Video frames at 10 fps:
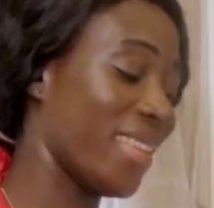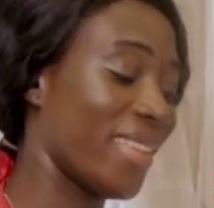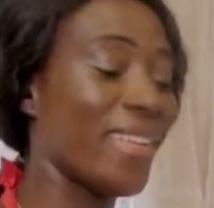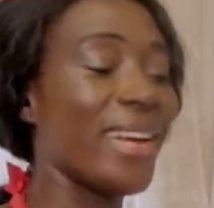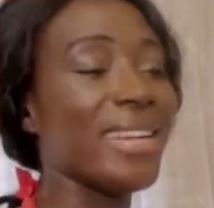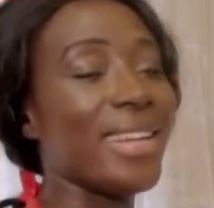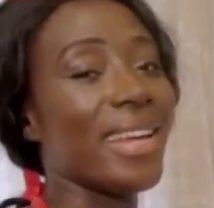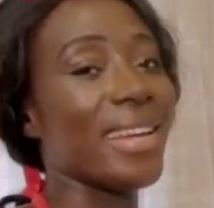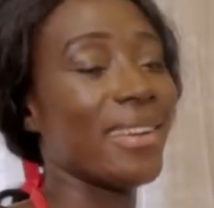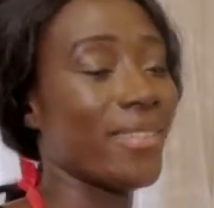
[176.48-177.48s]
you know. And
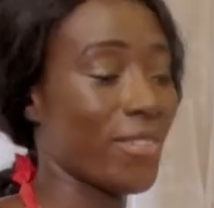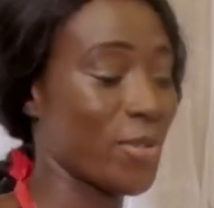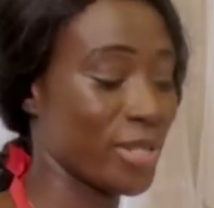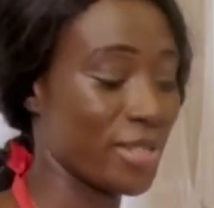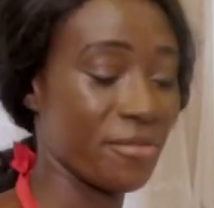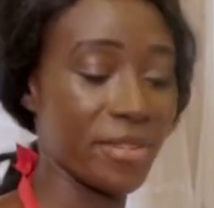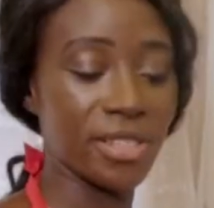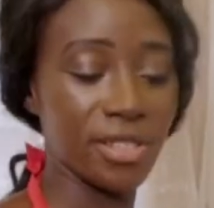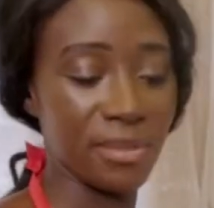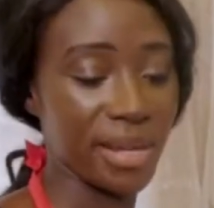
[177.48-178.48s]
then of course the
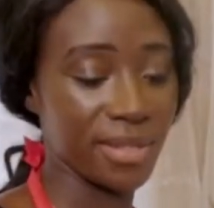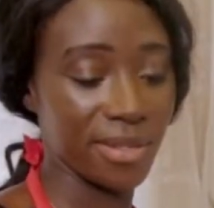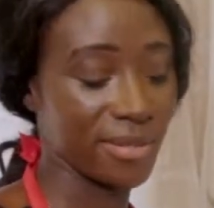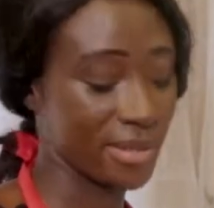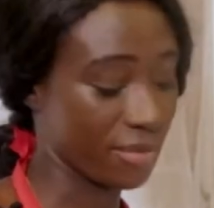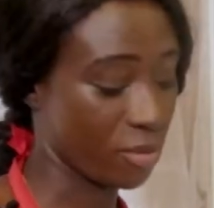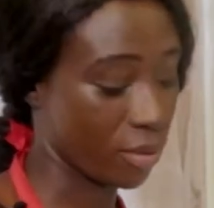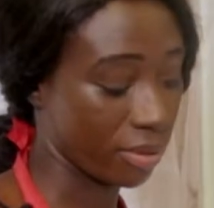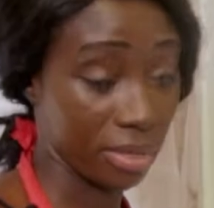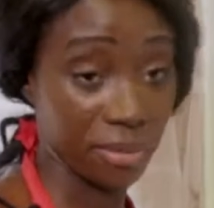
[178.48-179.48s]
fresh tomatoes. I've
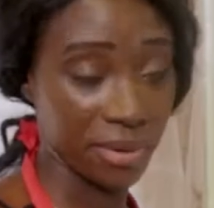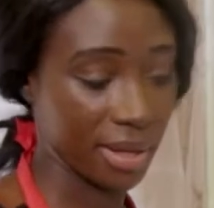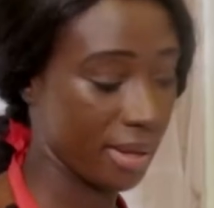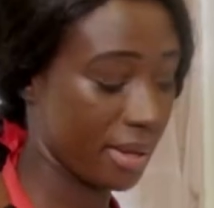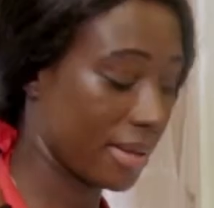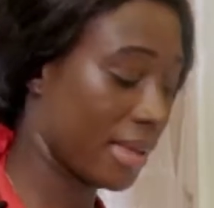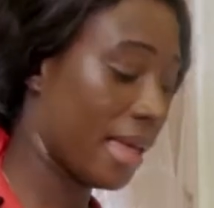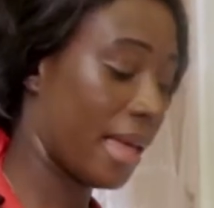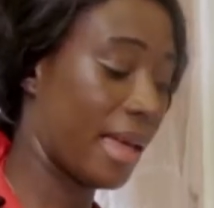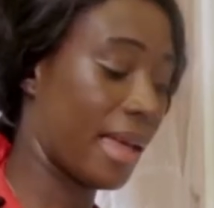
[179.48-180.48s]
got 3,
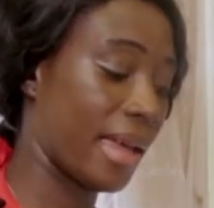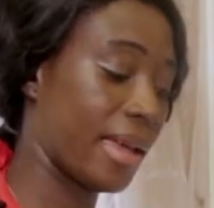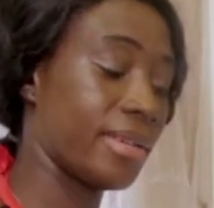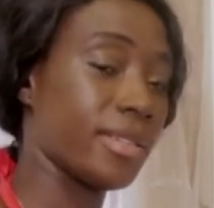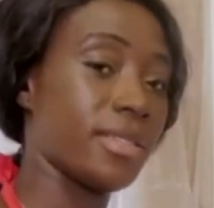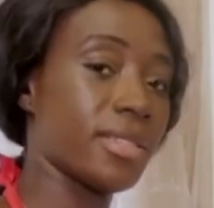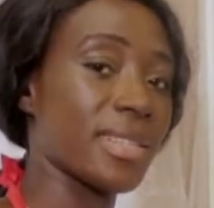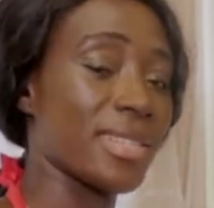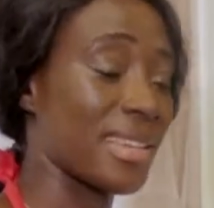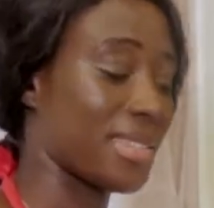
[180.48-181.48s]
and just
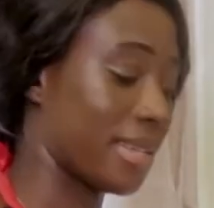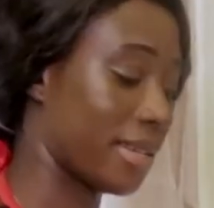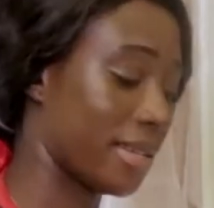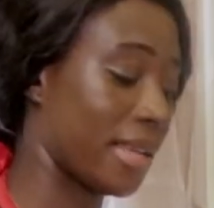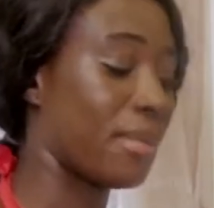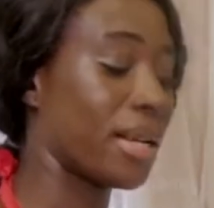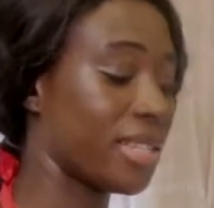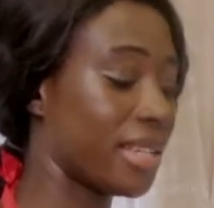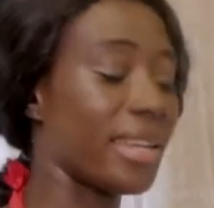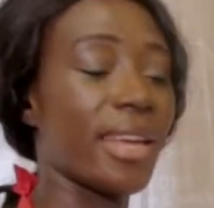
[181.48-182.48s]
as I said earlier, I'm
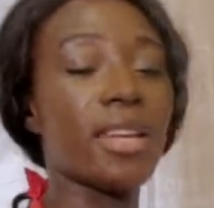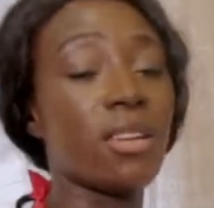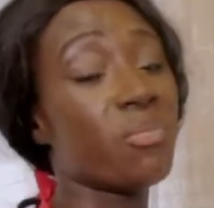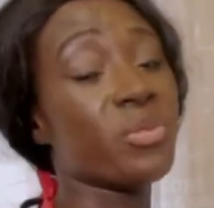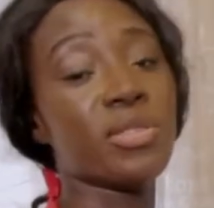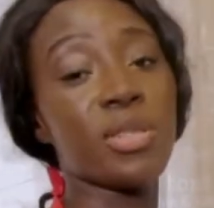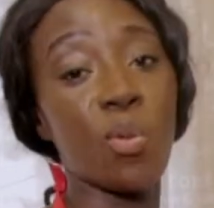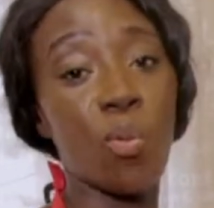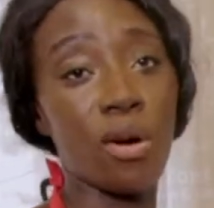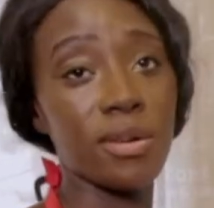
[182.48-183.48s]
actually going to end up
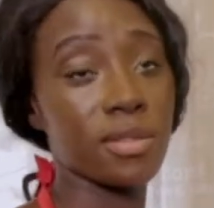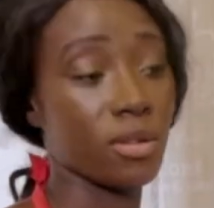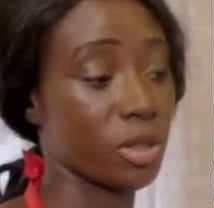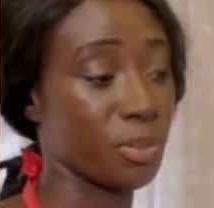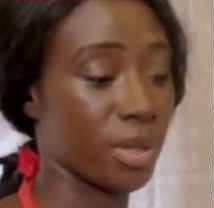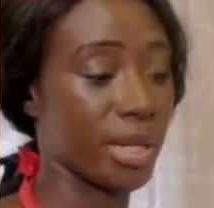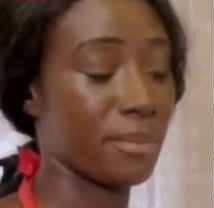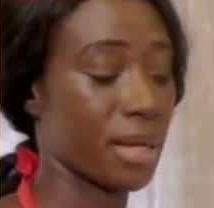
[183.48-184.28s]
using 1 Scotch bonnet